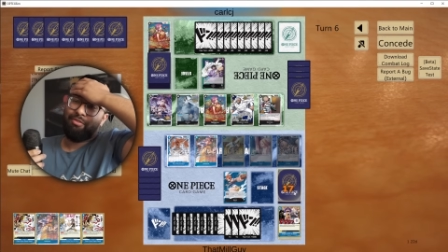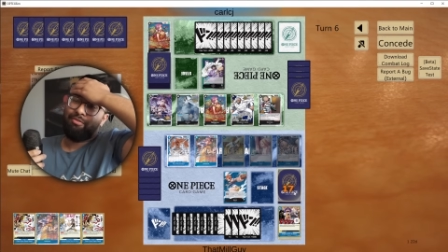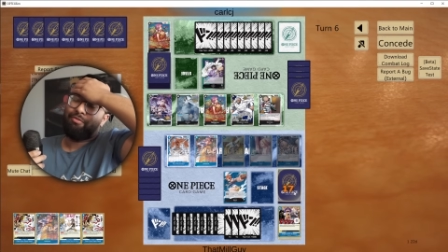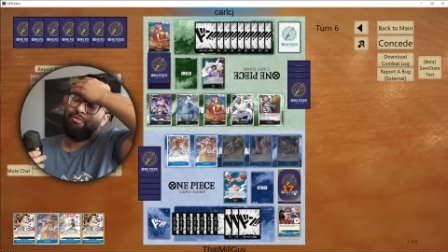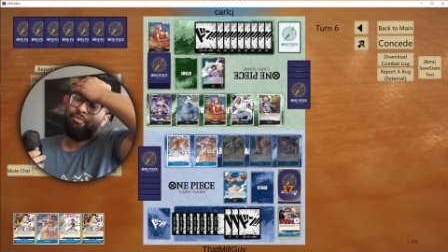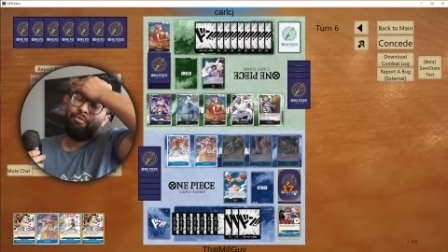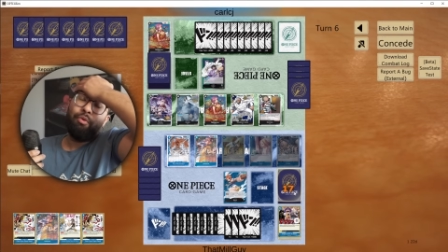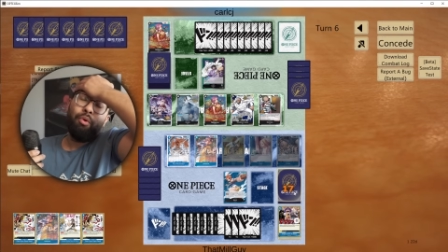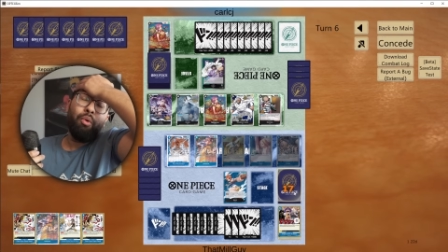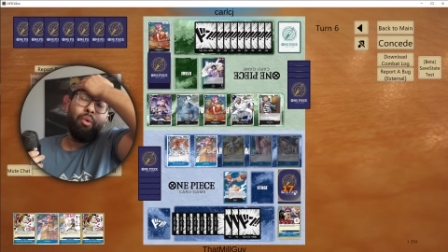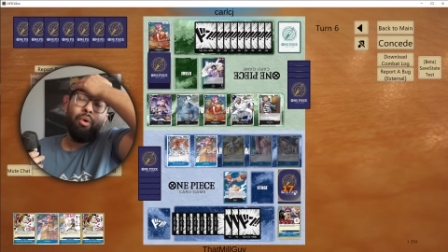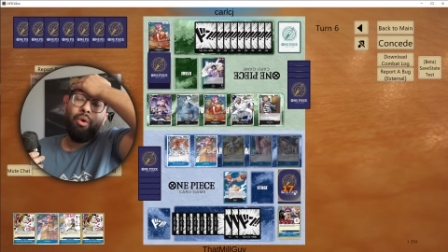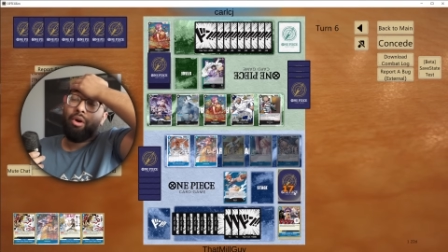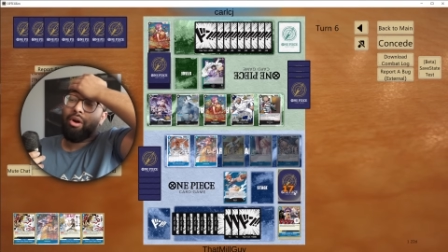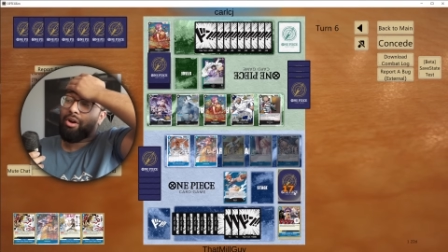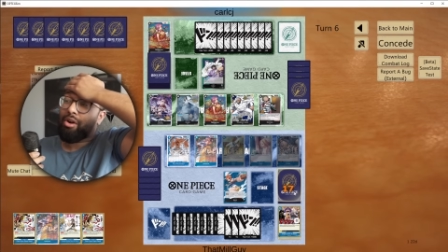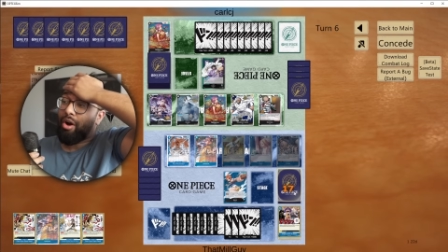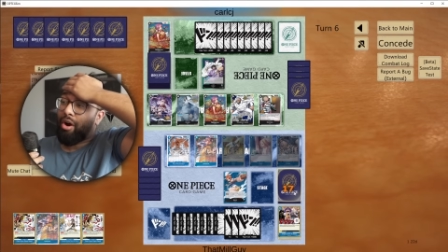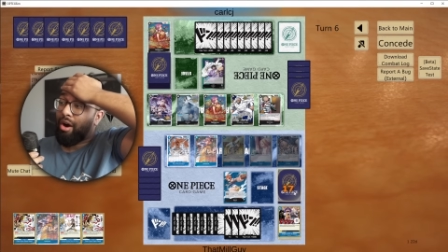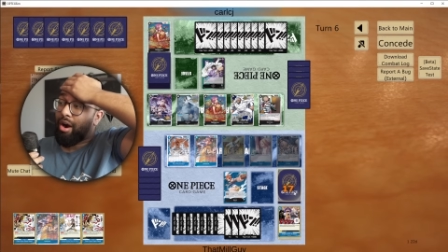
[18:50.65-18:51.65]
four
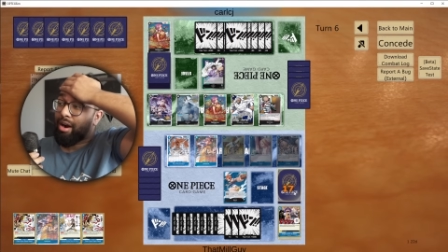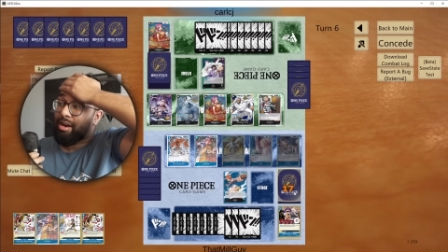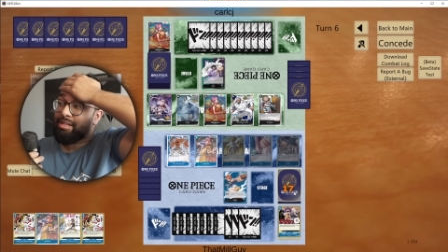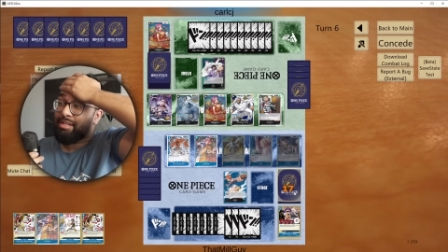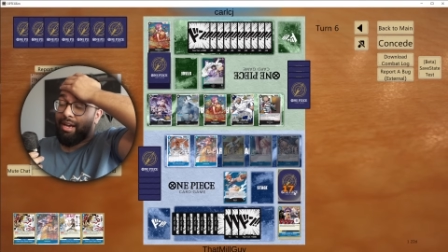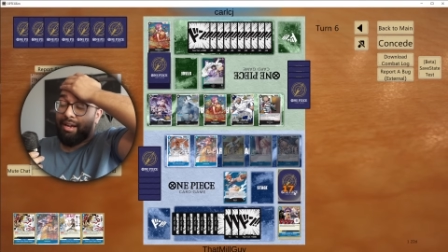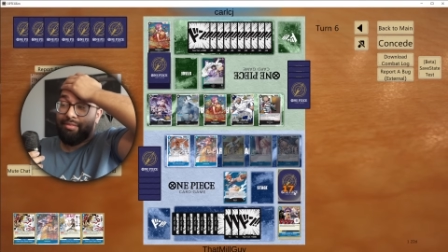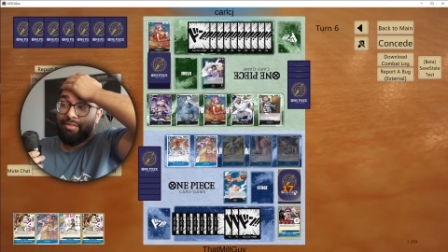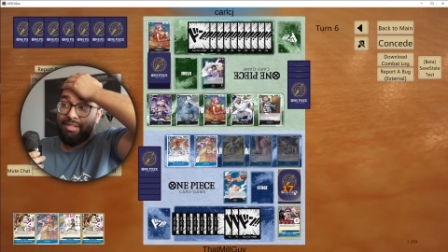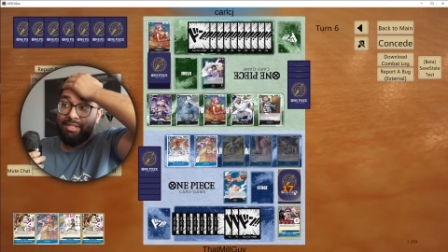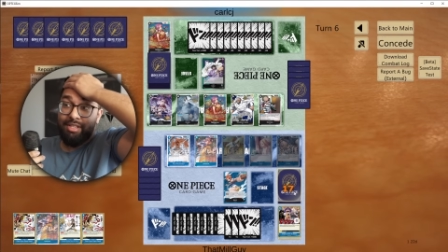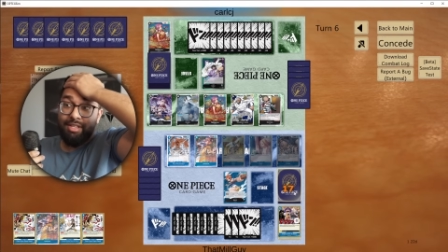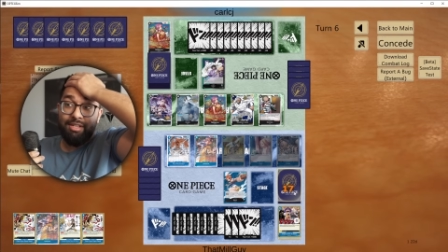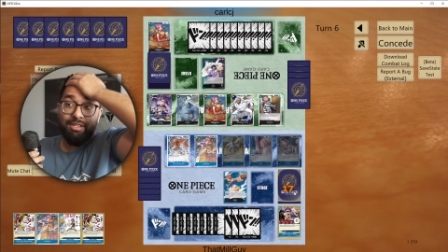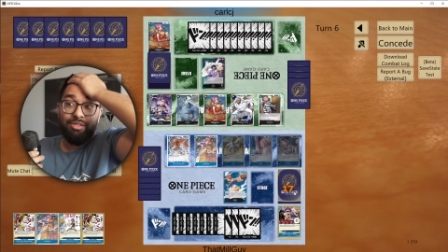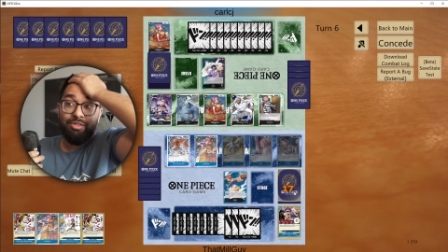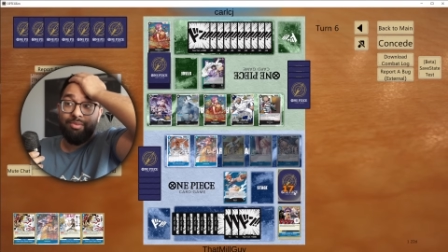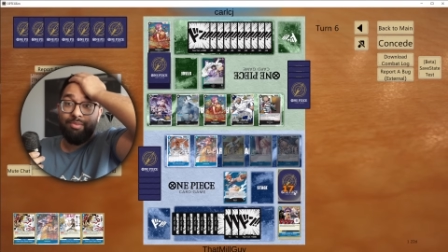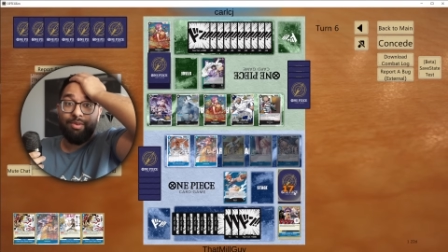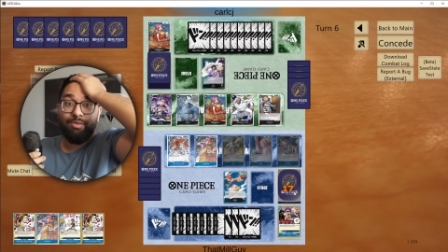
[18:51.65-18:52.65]
cards off this
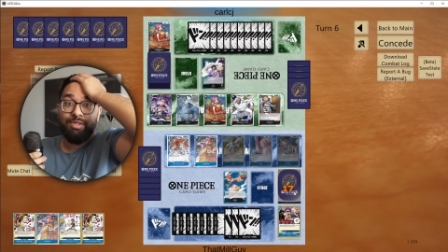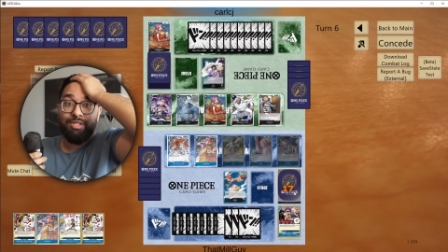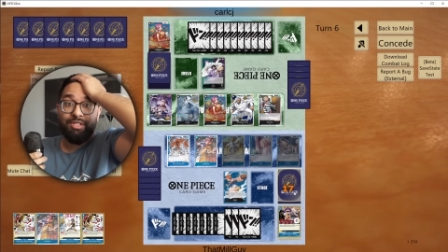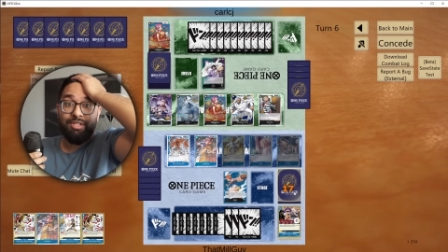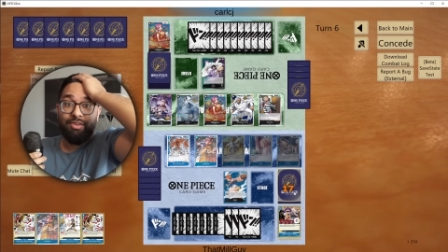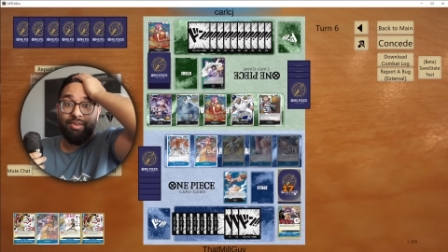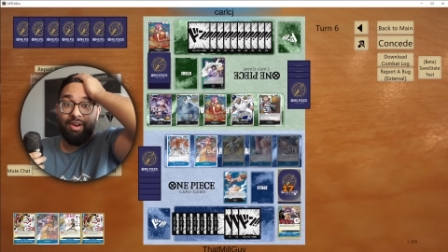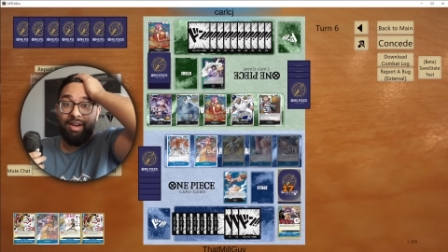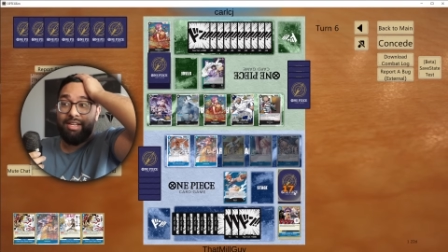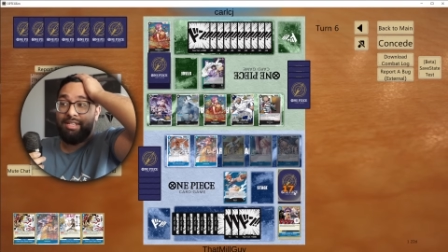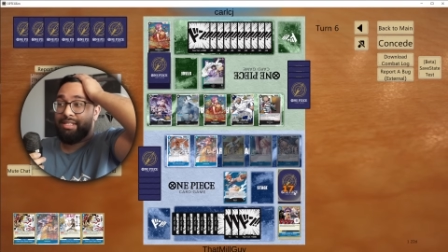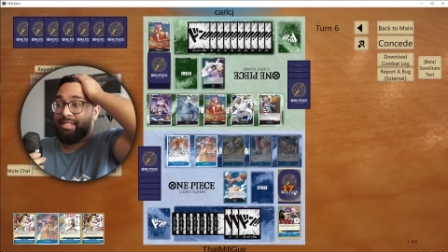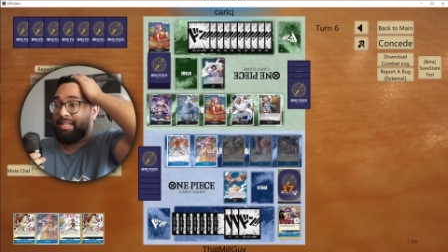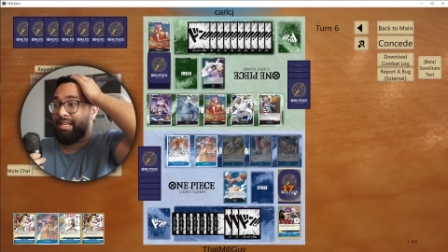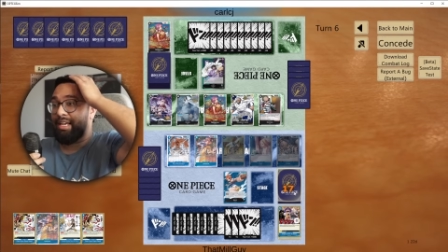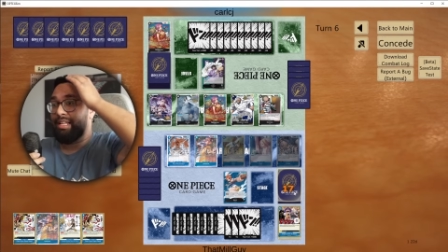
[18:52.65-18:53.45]
Inazuma, which is crazy.